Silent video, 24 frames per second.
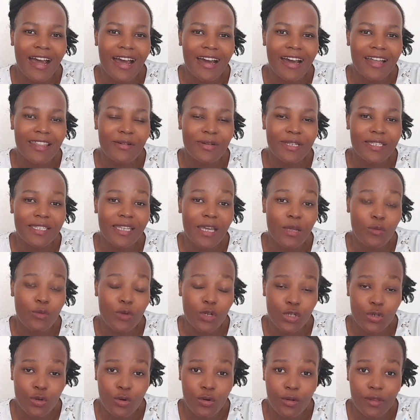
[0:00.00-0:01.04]
Otherwise, I
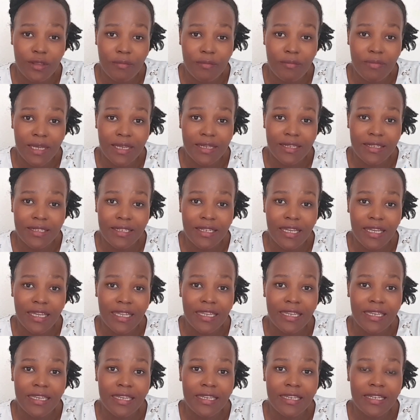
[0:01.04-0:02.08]
wish you all the best,
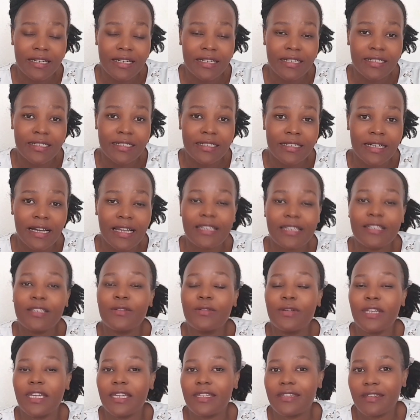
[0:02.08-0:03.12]
and I'll
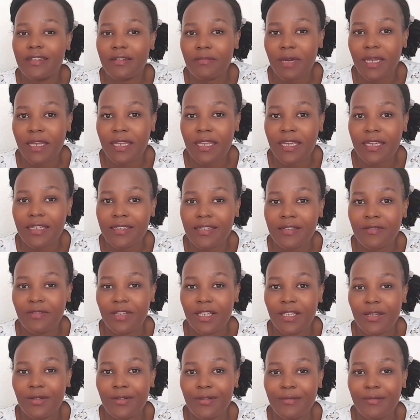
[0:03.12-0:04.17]
see you next in my next
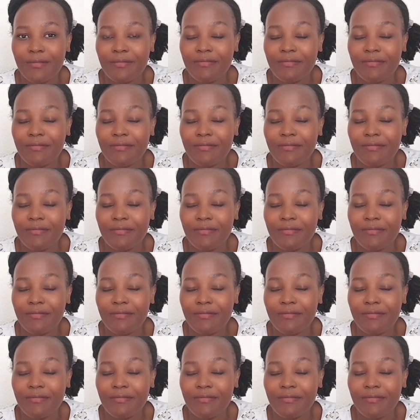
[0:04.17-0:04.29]
video.